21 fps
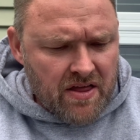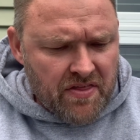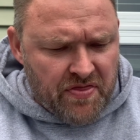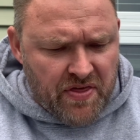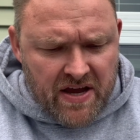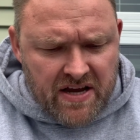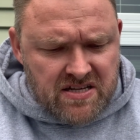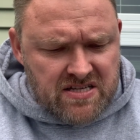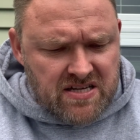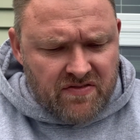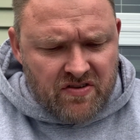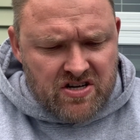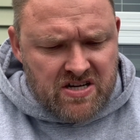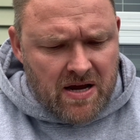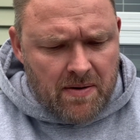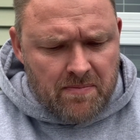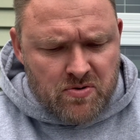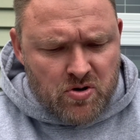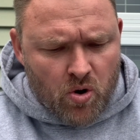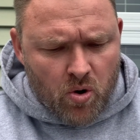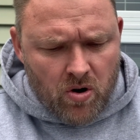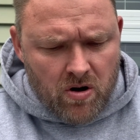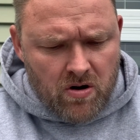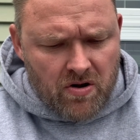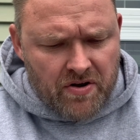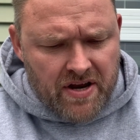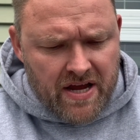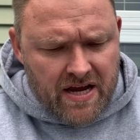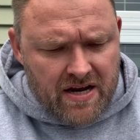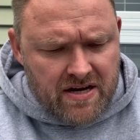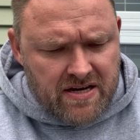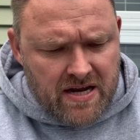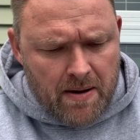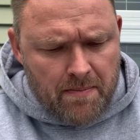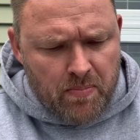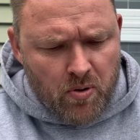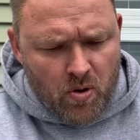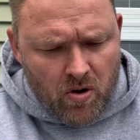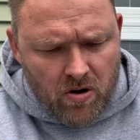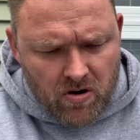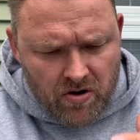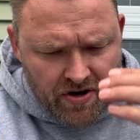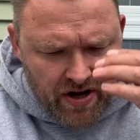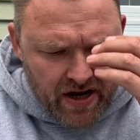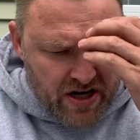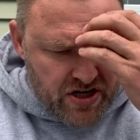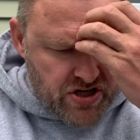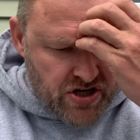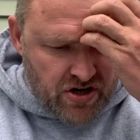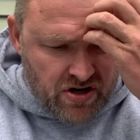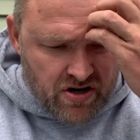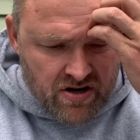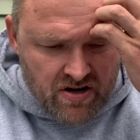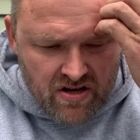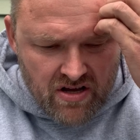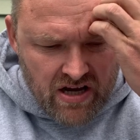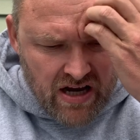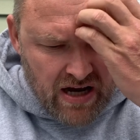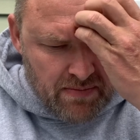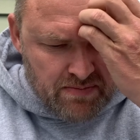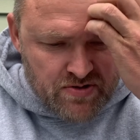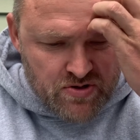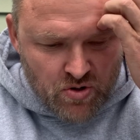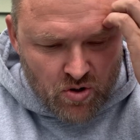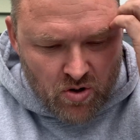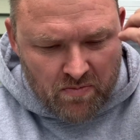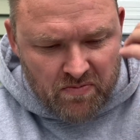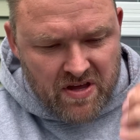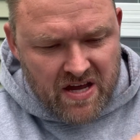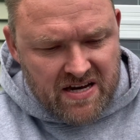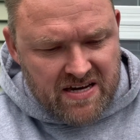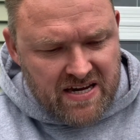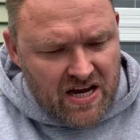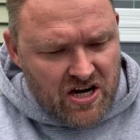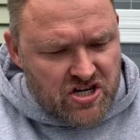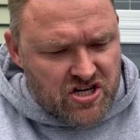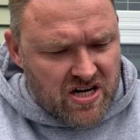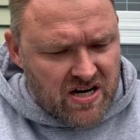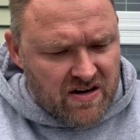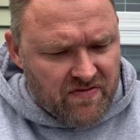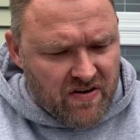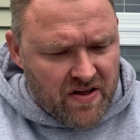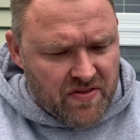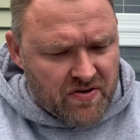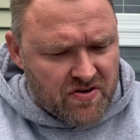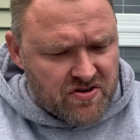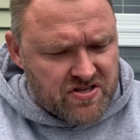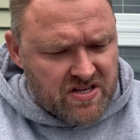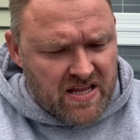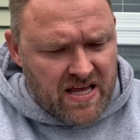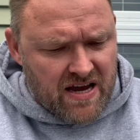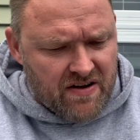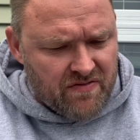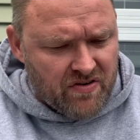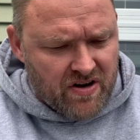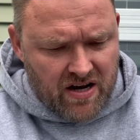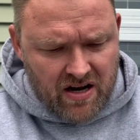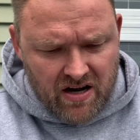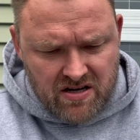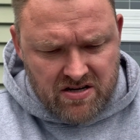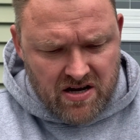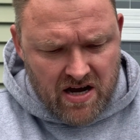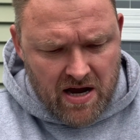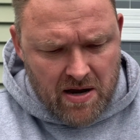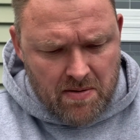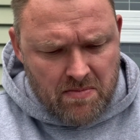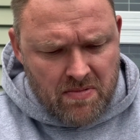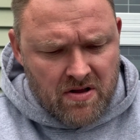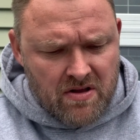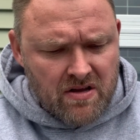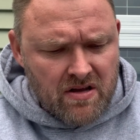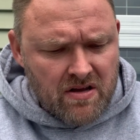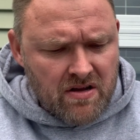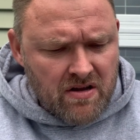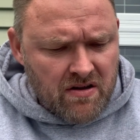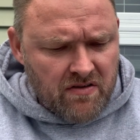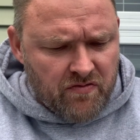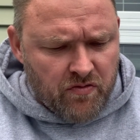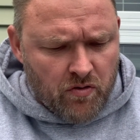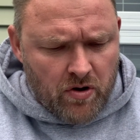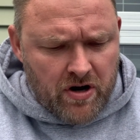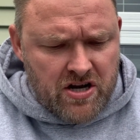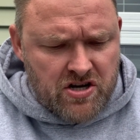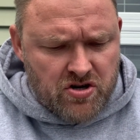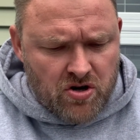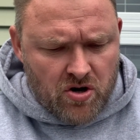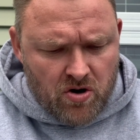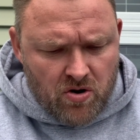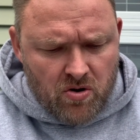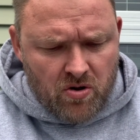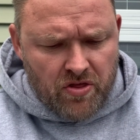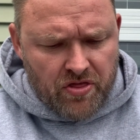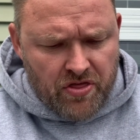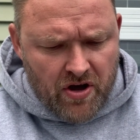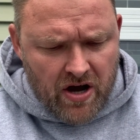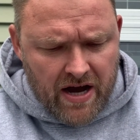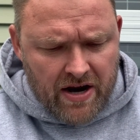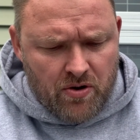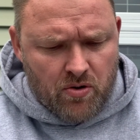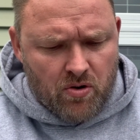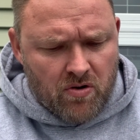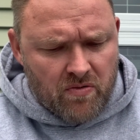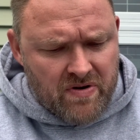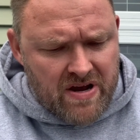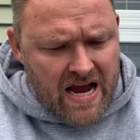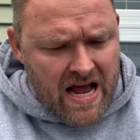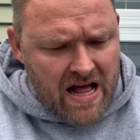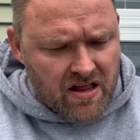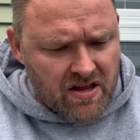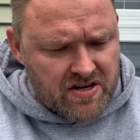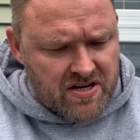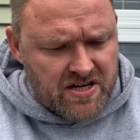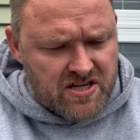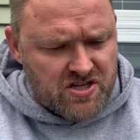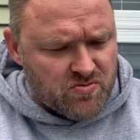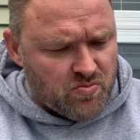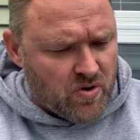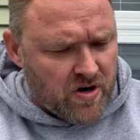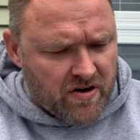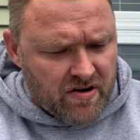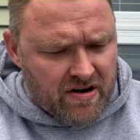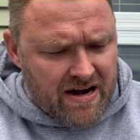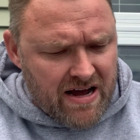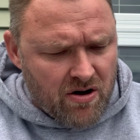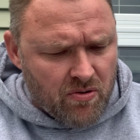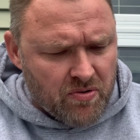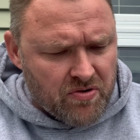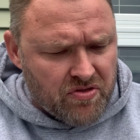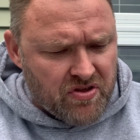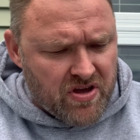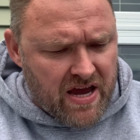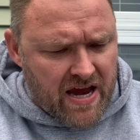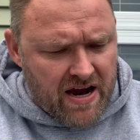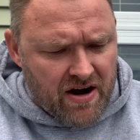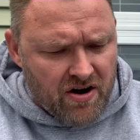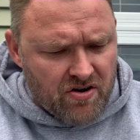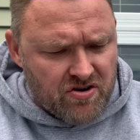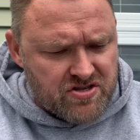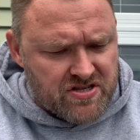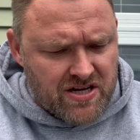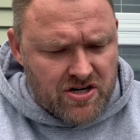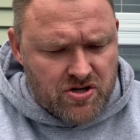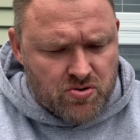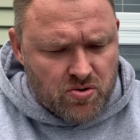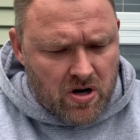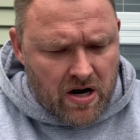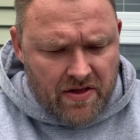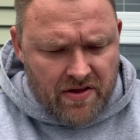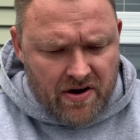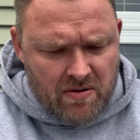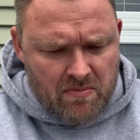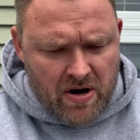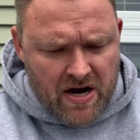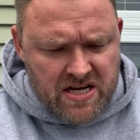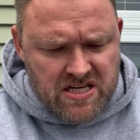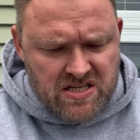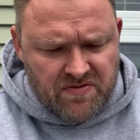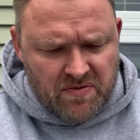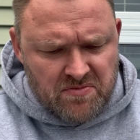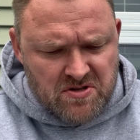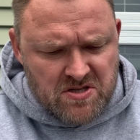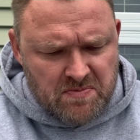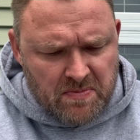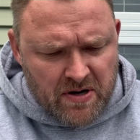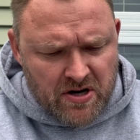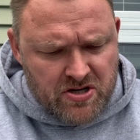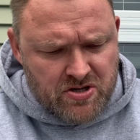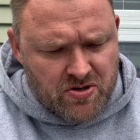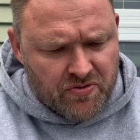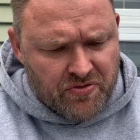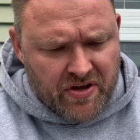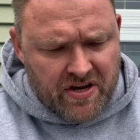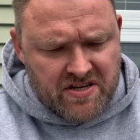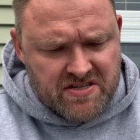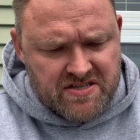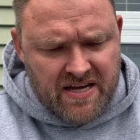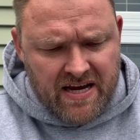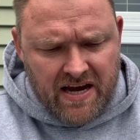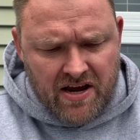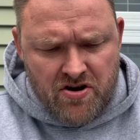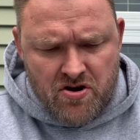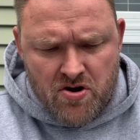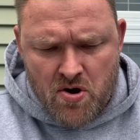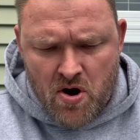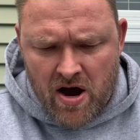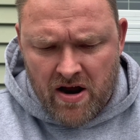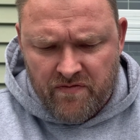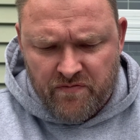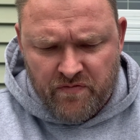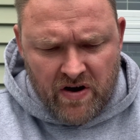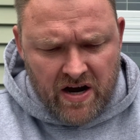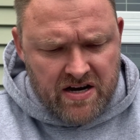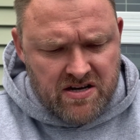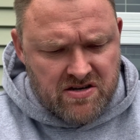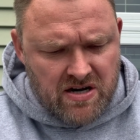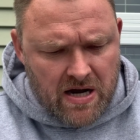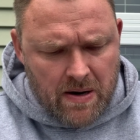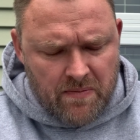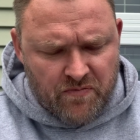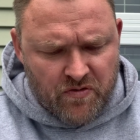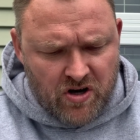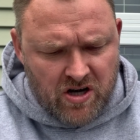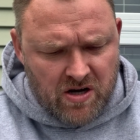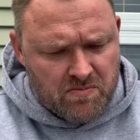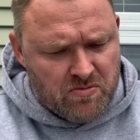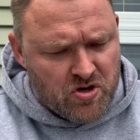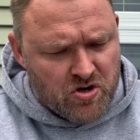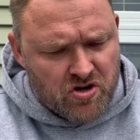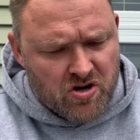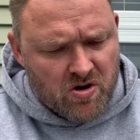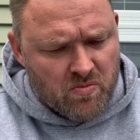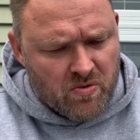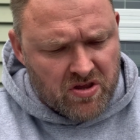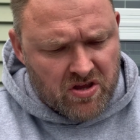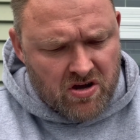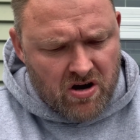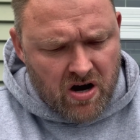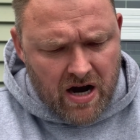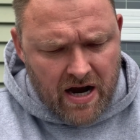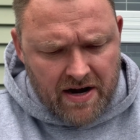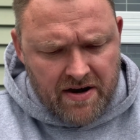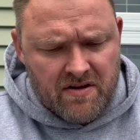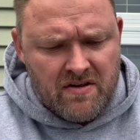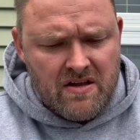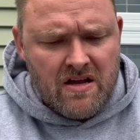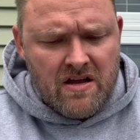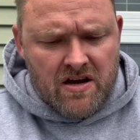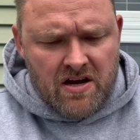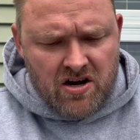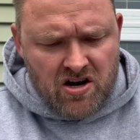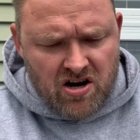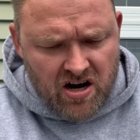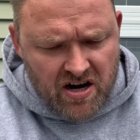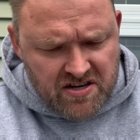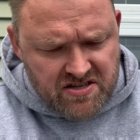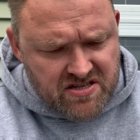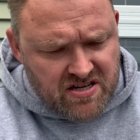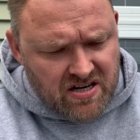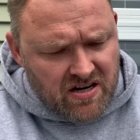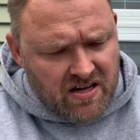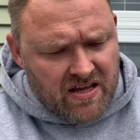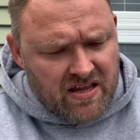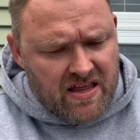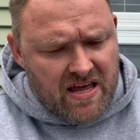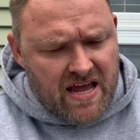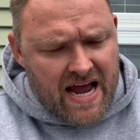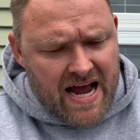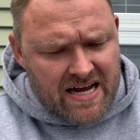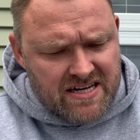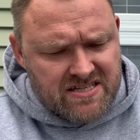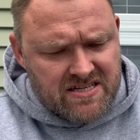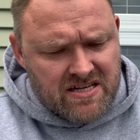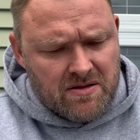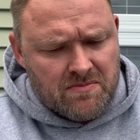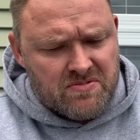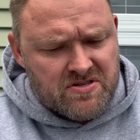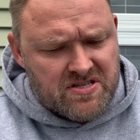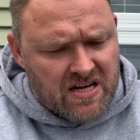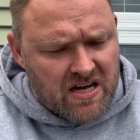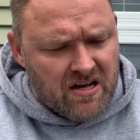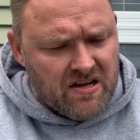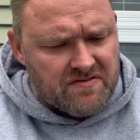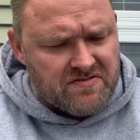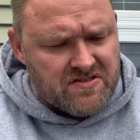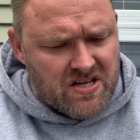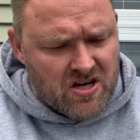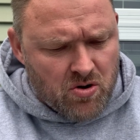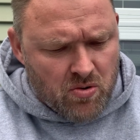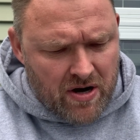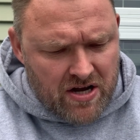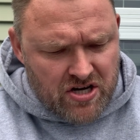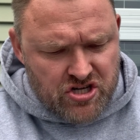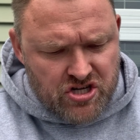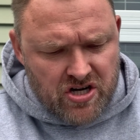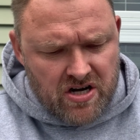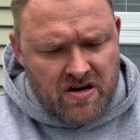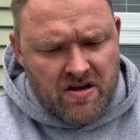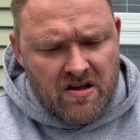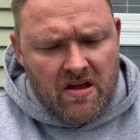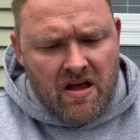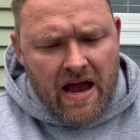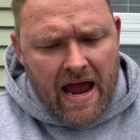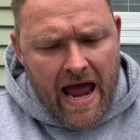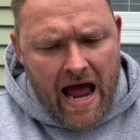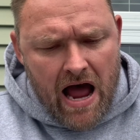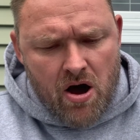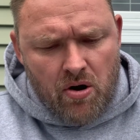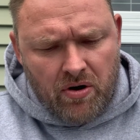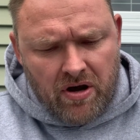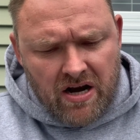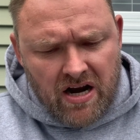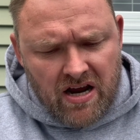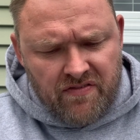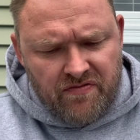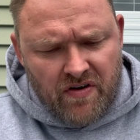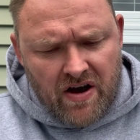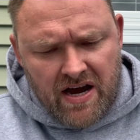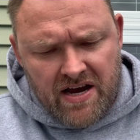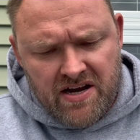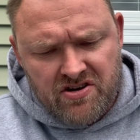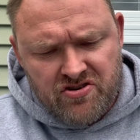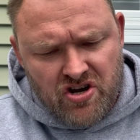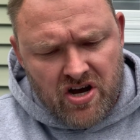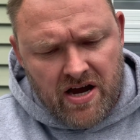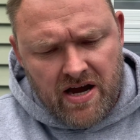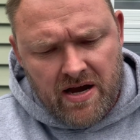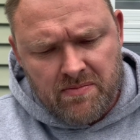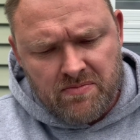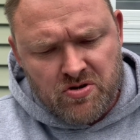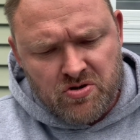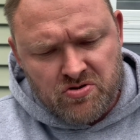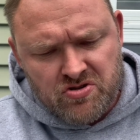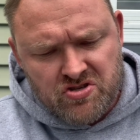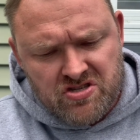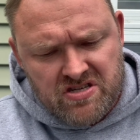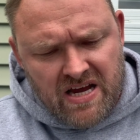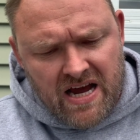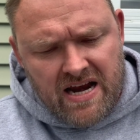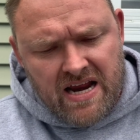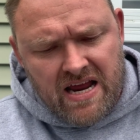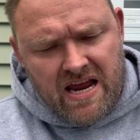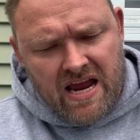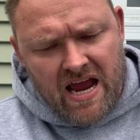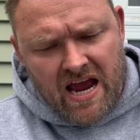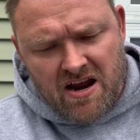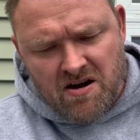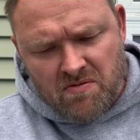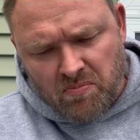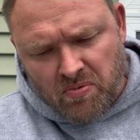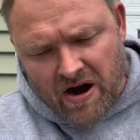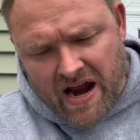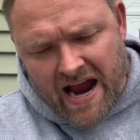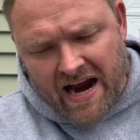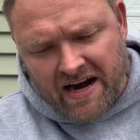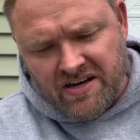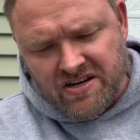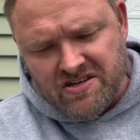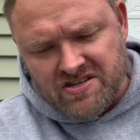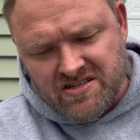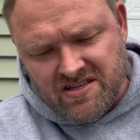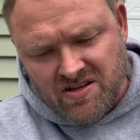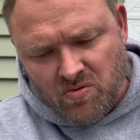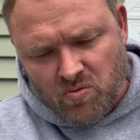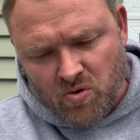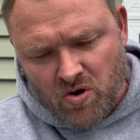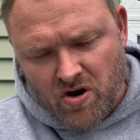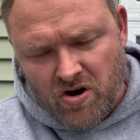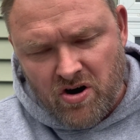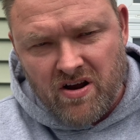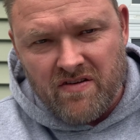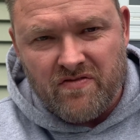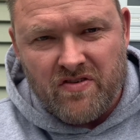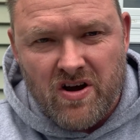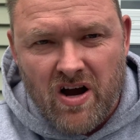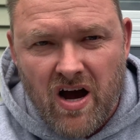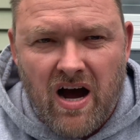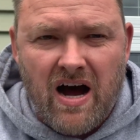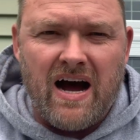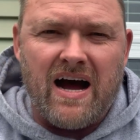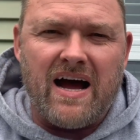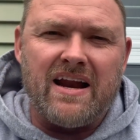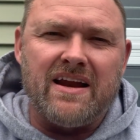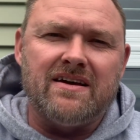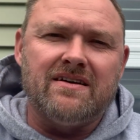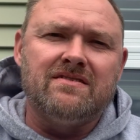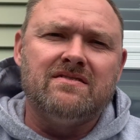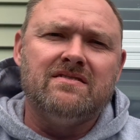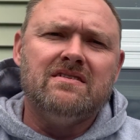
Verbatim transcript: Things of a temporal, na temporal nature absorb the attention of others, and they have little time for eternal thought or realities. Wearied out with cares that draw their minds from spiritual things, they cannot find time for communion with God. Constantly they ask themselves the question, how can I find time to study and practice the word of God?